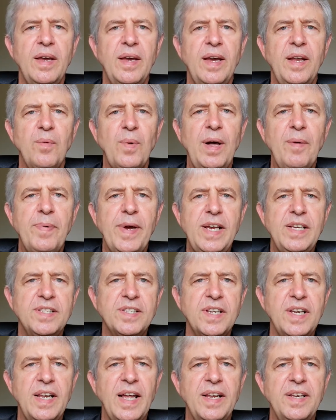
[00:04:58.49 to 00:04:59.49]
And while based
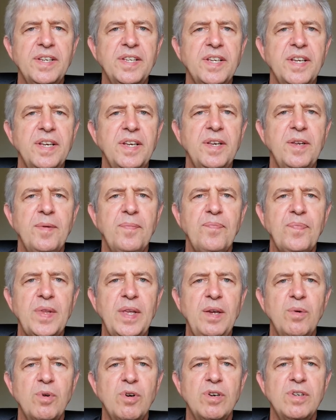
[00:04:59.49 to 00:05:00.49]
in London,
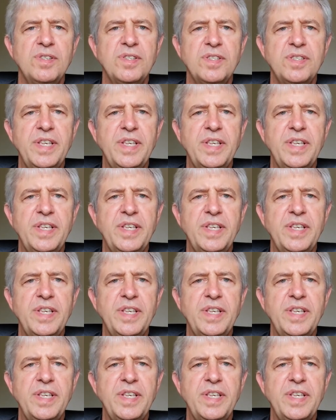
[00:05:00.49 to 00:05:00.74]
he was